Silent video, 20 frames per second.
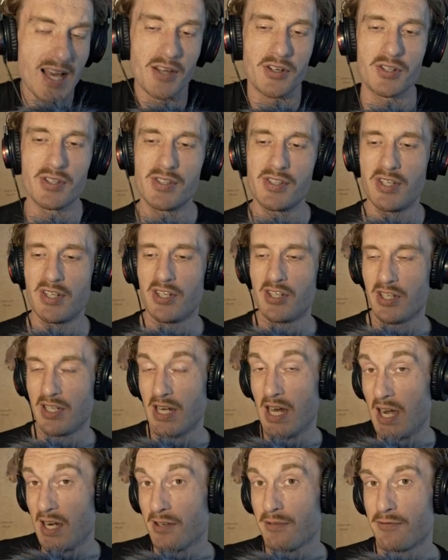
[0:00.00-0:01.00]
considered an
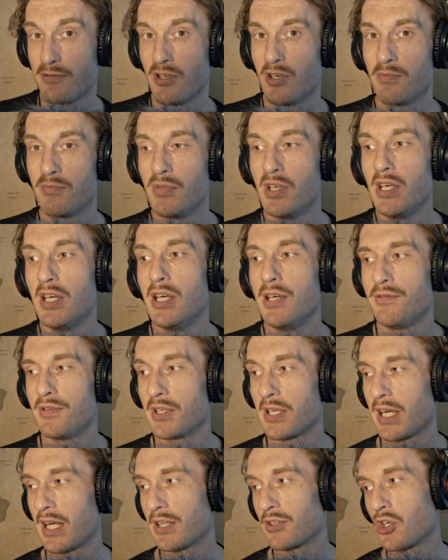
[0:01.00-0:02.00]
art form. You
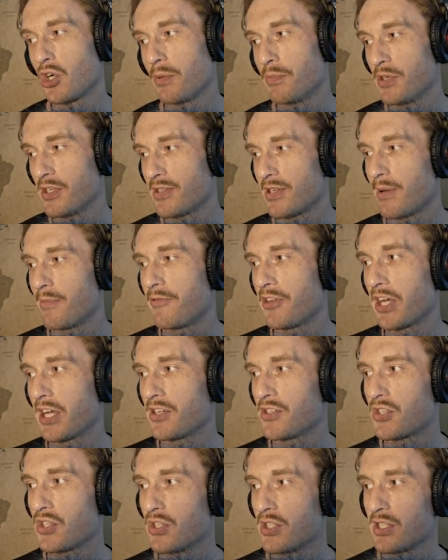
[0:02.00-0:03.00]
can copy something
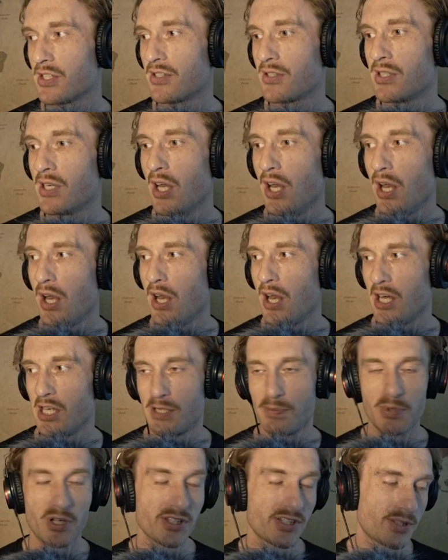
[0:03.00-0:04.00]
as good as
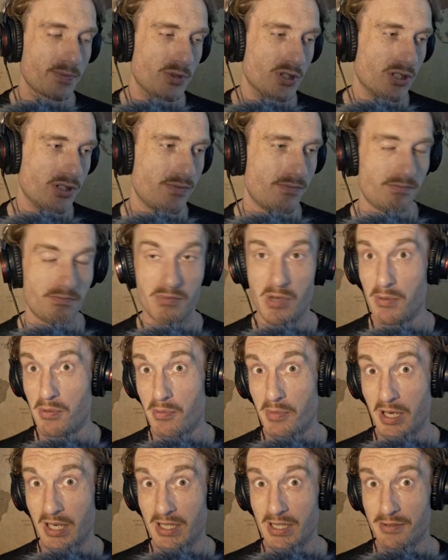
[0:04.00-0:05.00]
possible, maybe
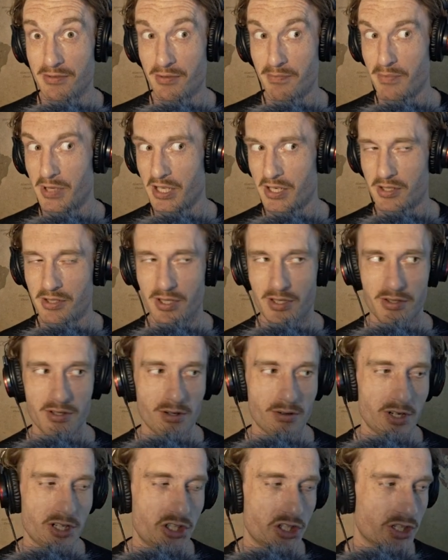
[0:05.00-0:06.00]
make it even better than the
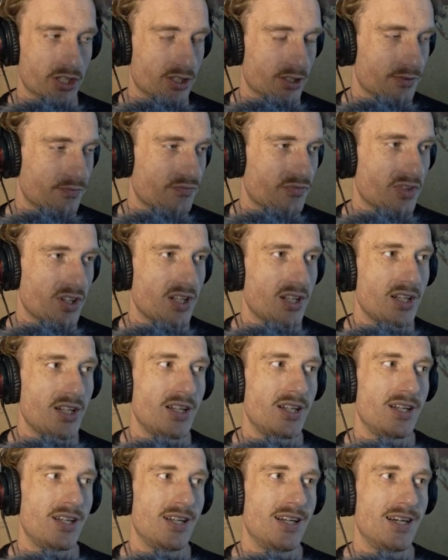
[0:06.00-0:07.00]
original.
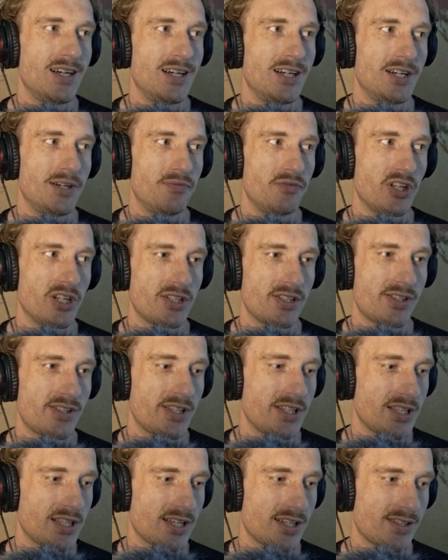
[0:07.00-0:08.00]
That is
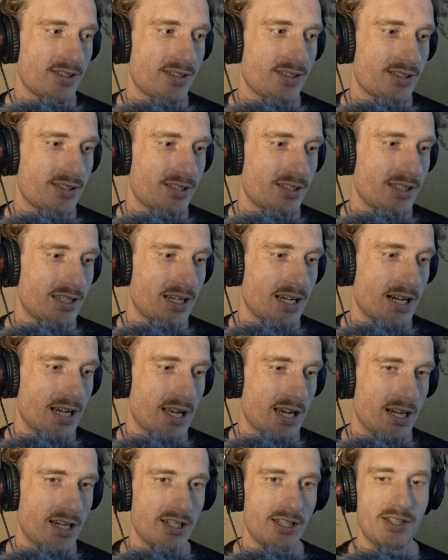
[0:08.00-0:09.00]
seen as high
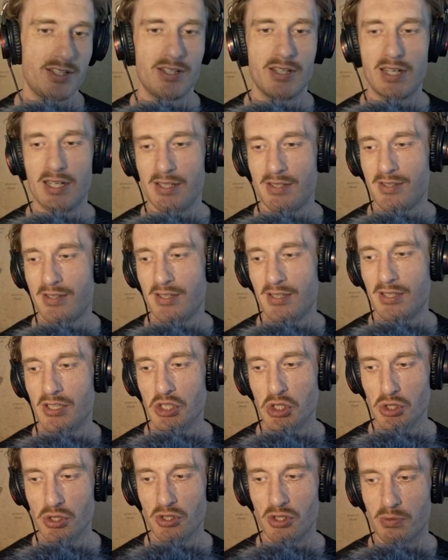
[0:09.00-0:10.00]
art, at least
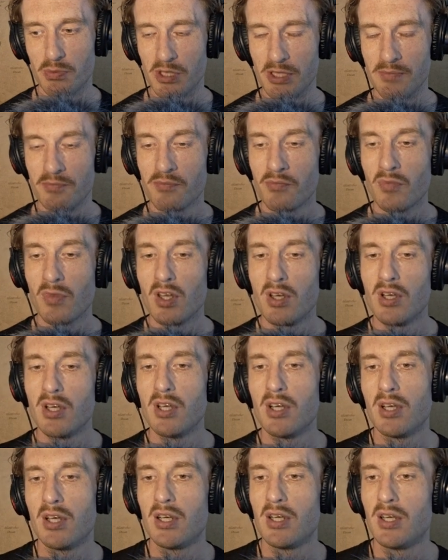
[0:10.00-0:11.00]
used to be.
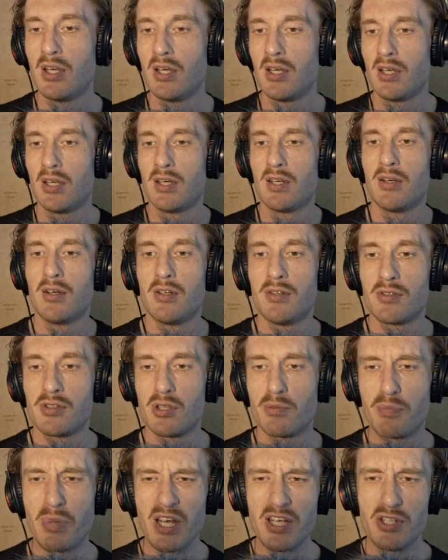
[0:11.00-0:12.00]
So
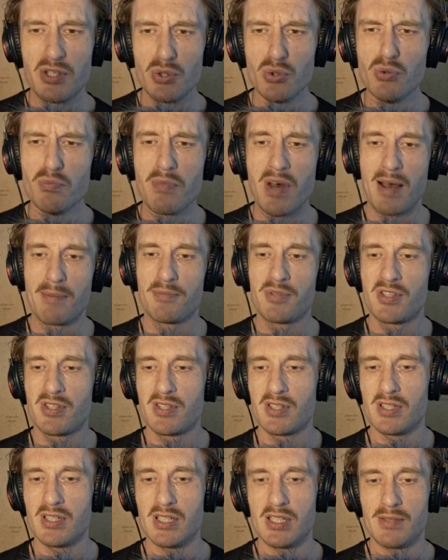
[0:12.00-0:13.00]
Baidu Maps
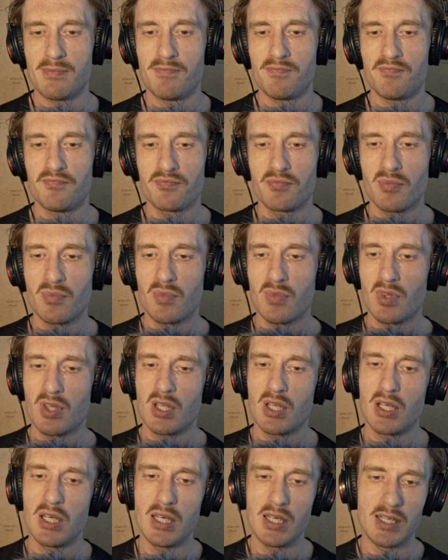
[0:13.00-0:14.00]

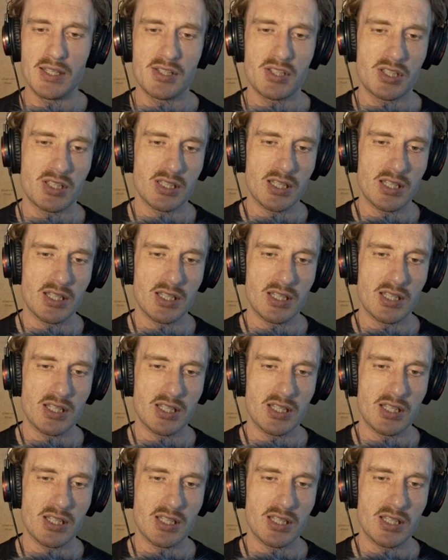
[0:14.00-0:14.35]
is